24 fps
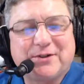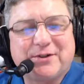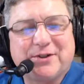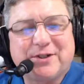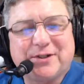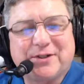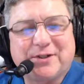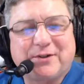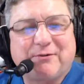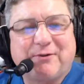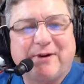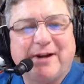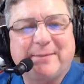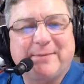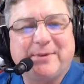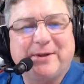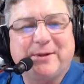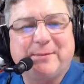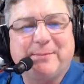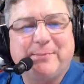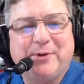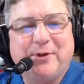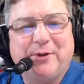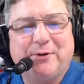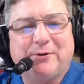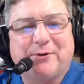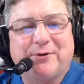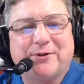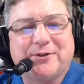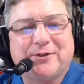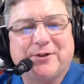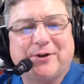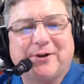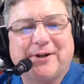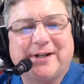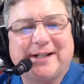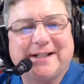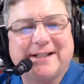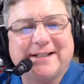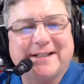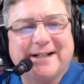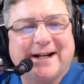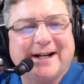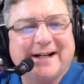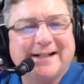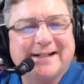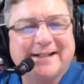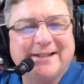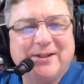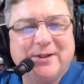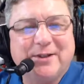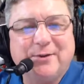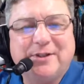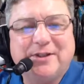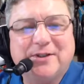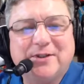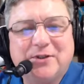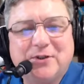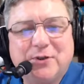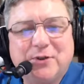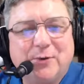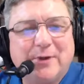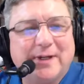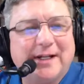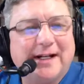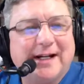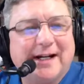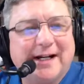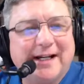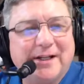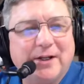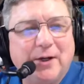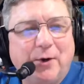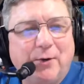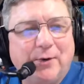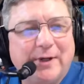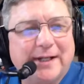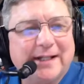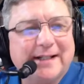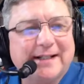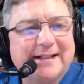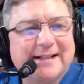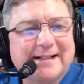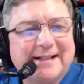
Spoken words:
just grab the computer and turn it, Doc. You can do it. I know it.